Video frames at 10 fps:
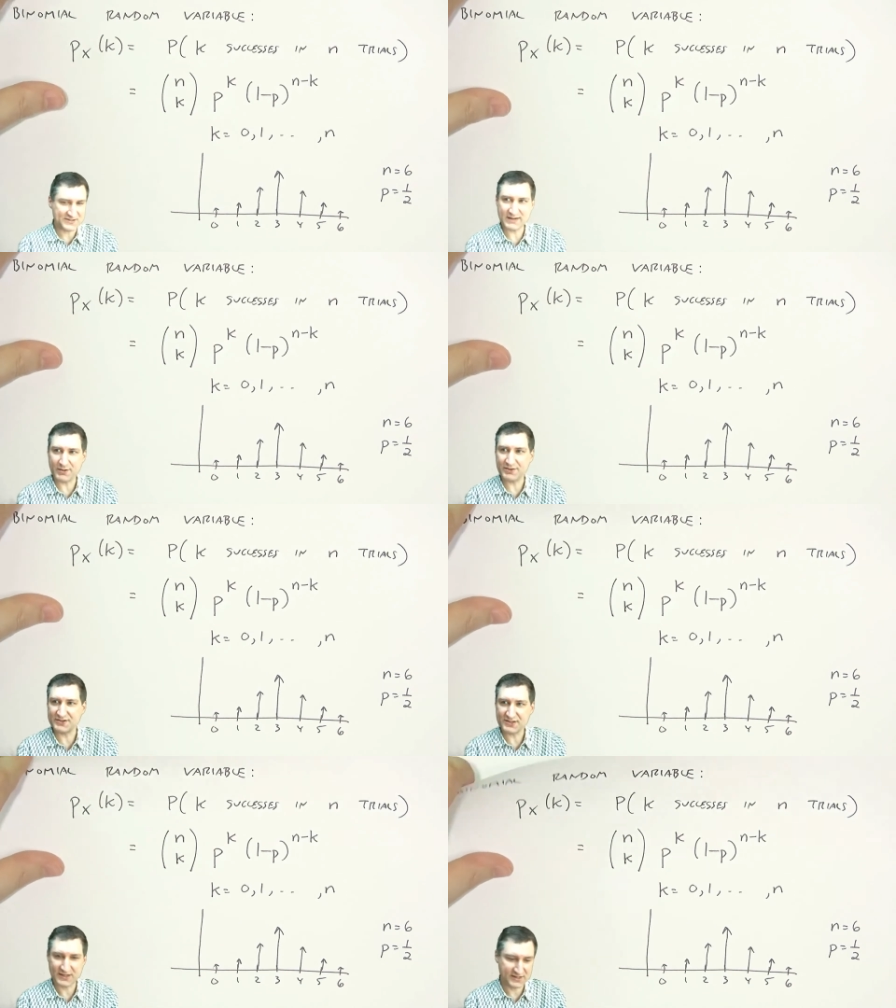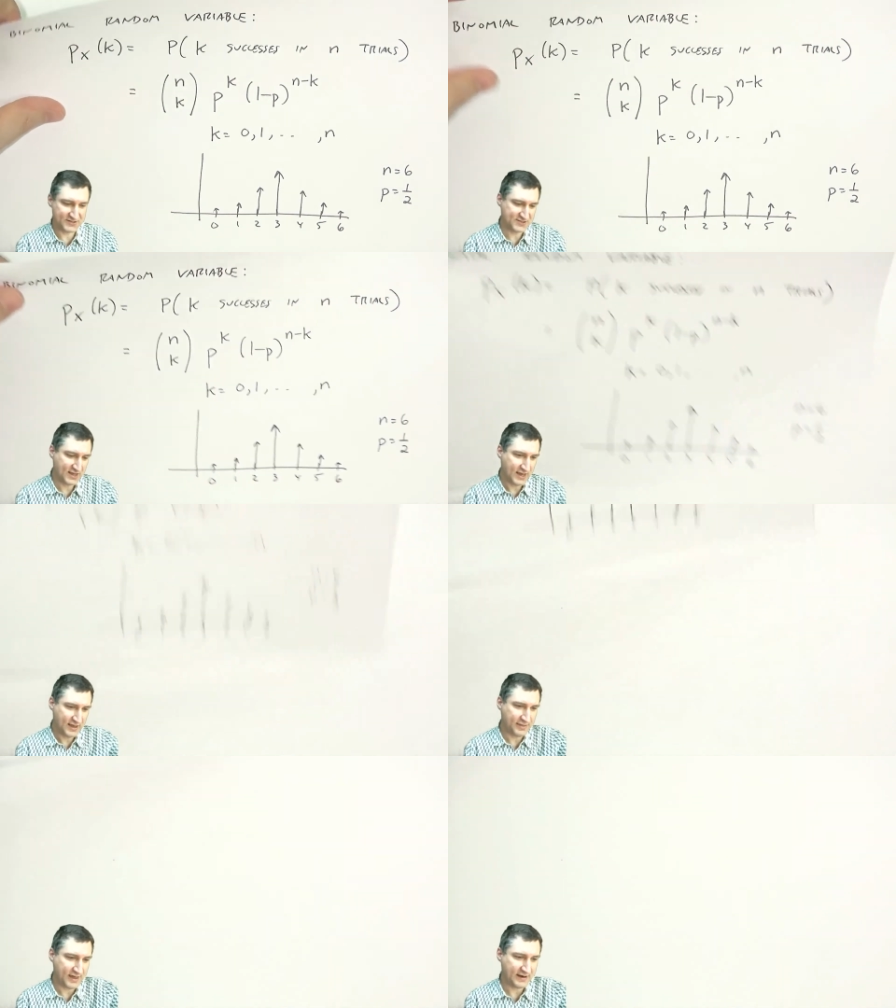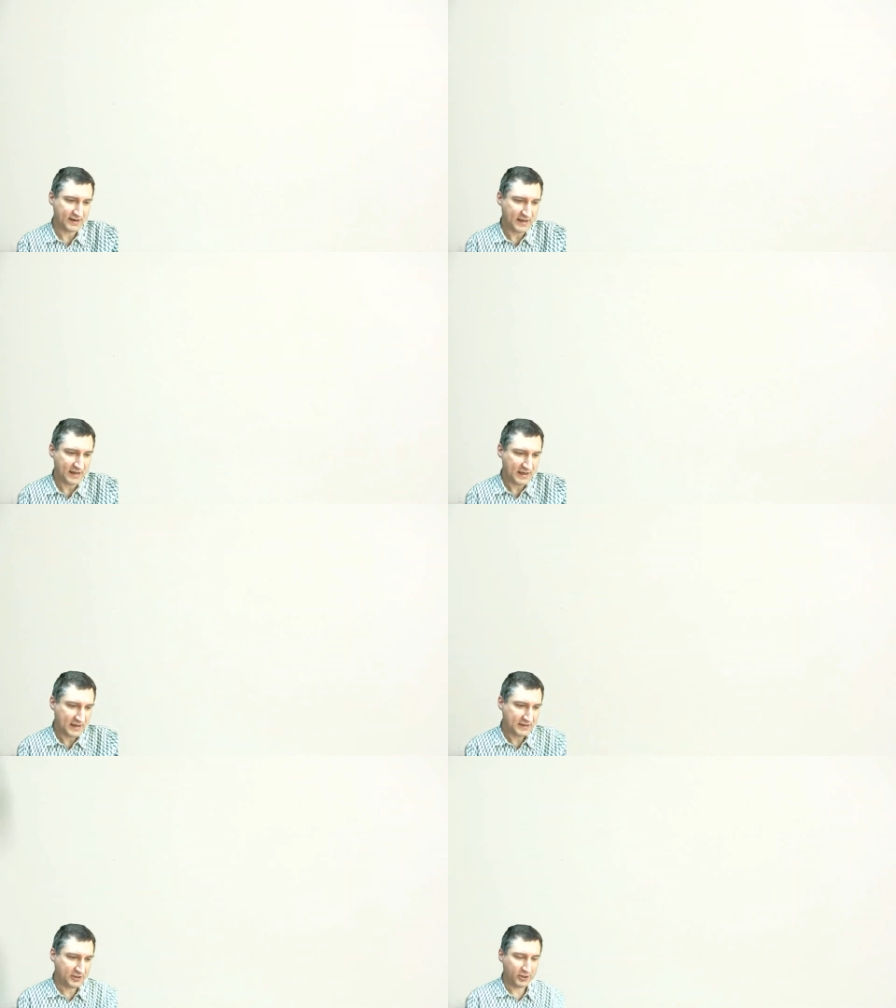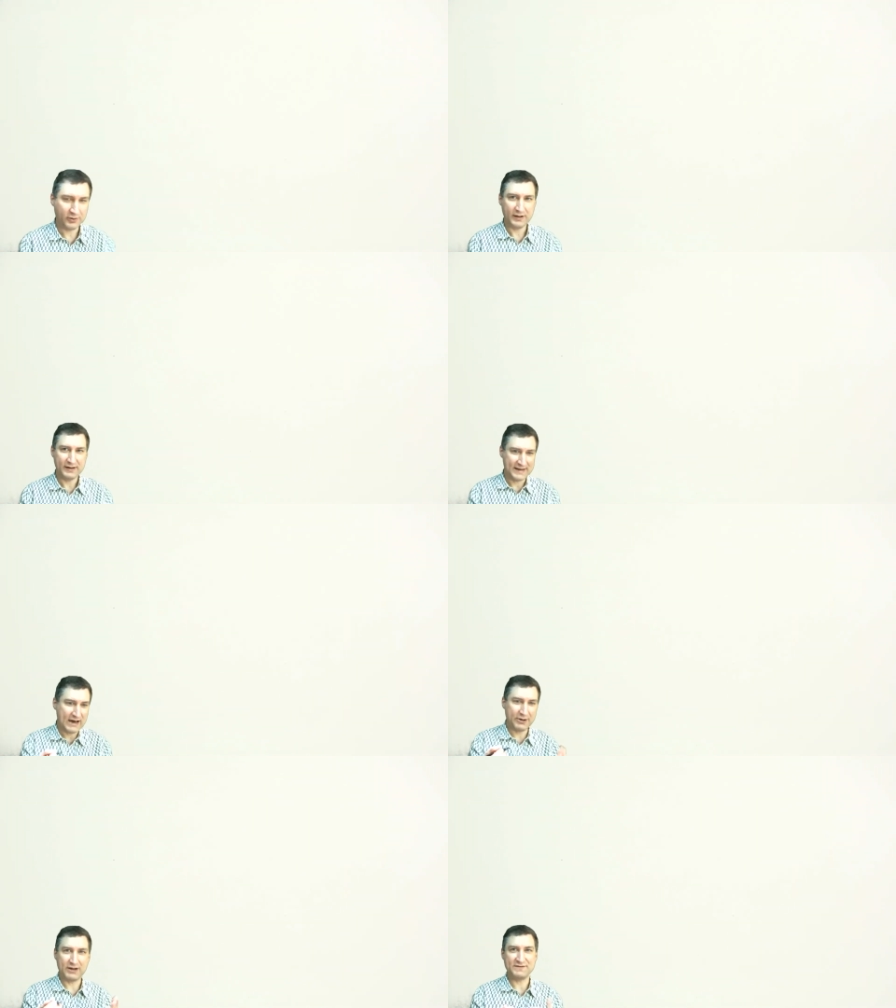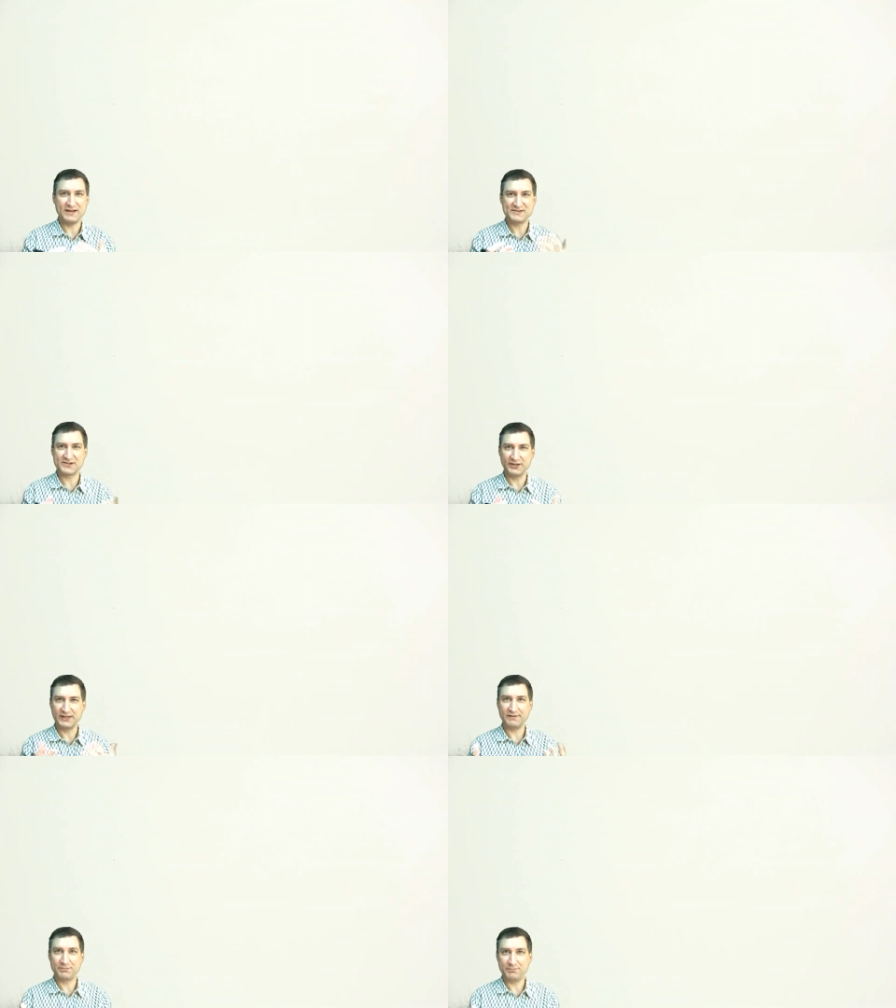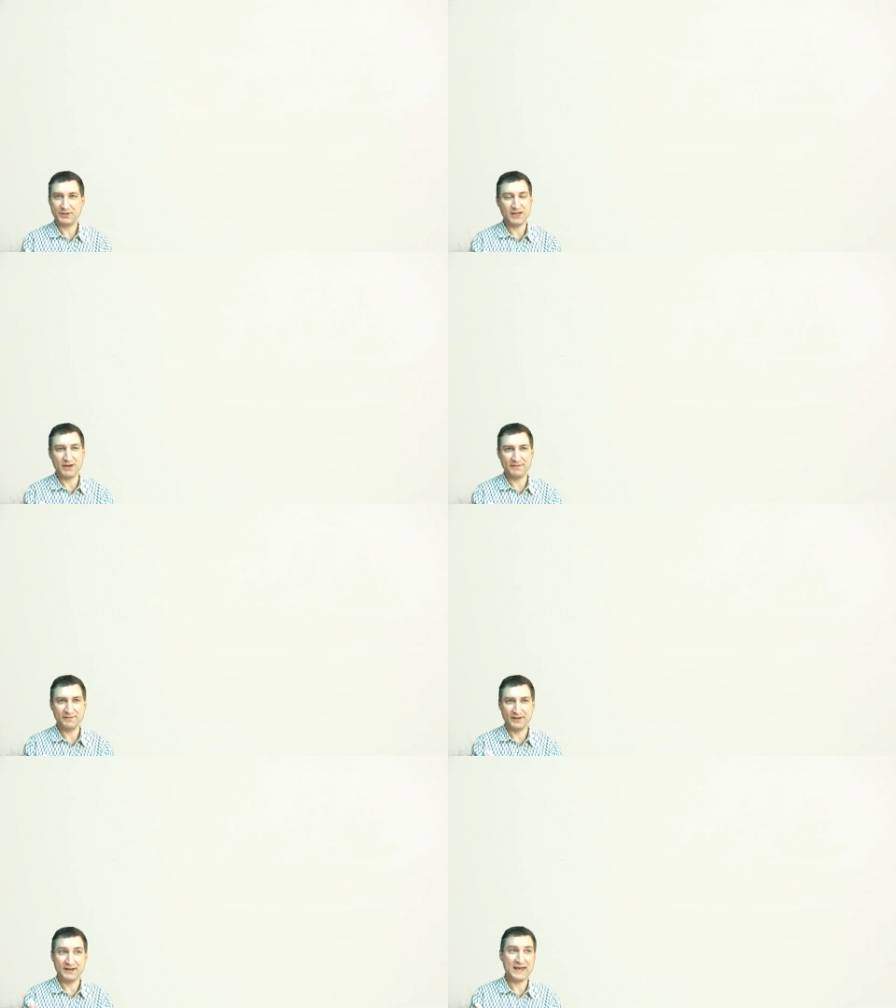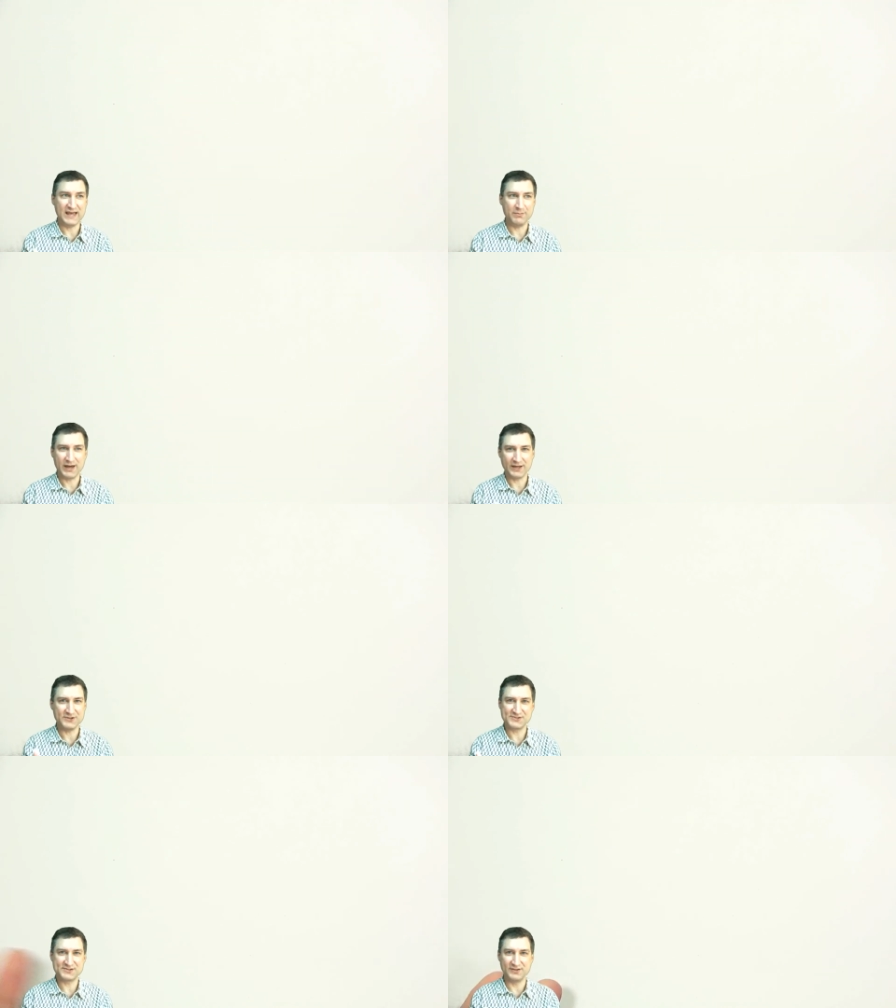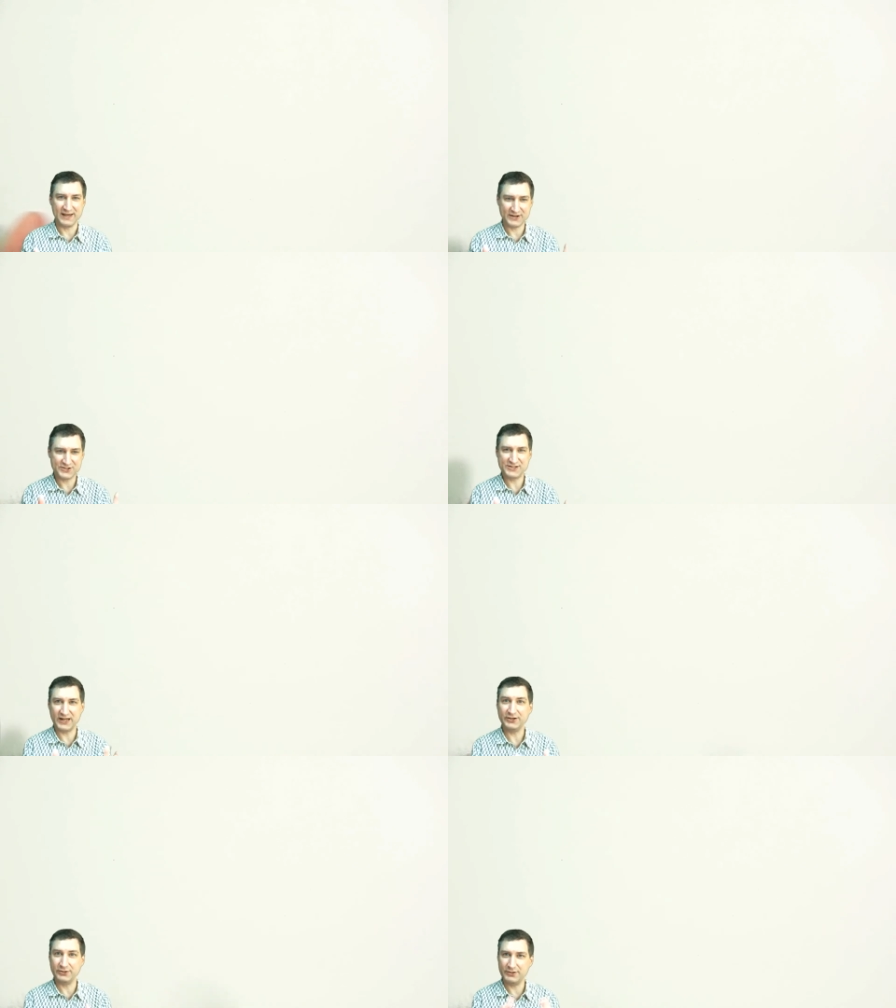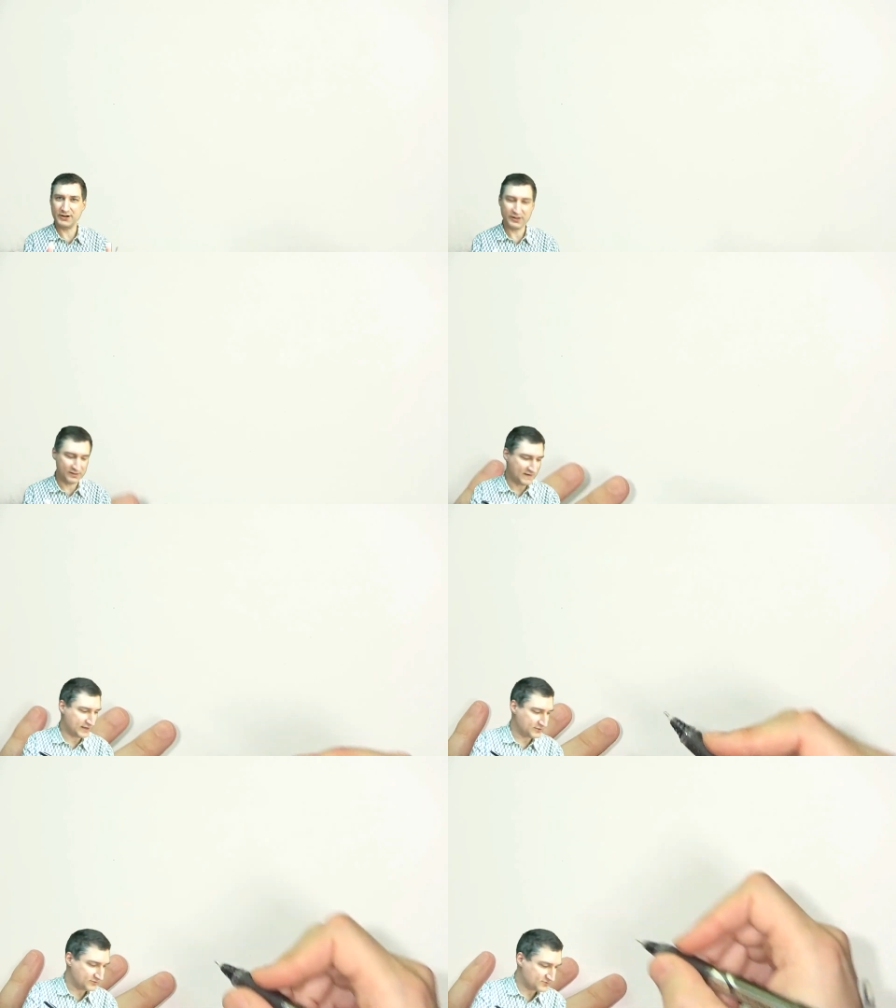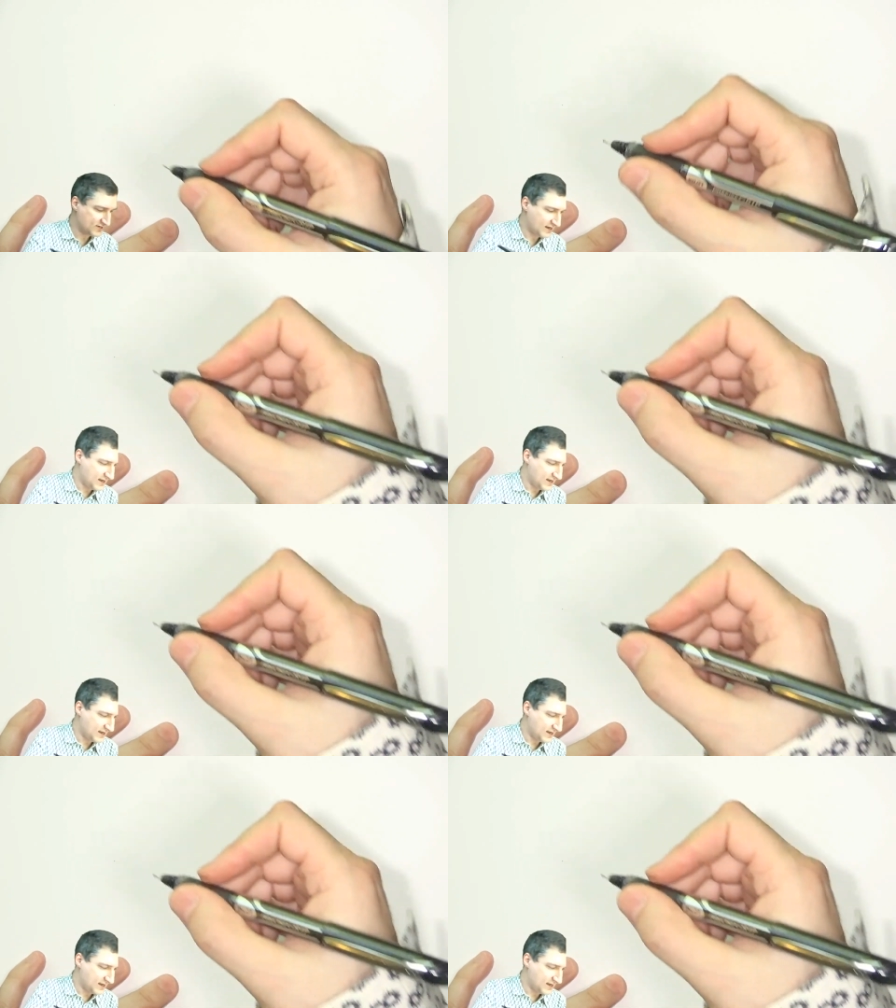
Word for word: I'll say about this is that, you know, now I don't have to necessarily give a PMF a name. I can just like tell you here are the values.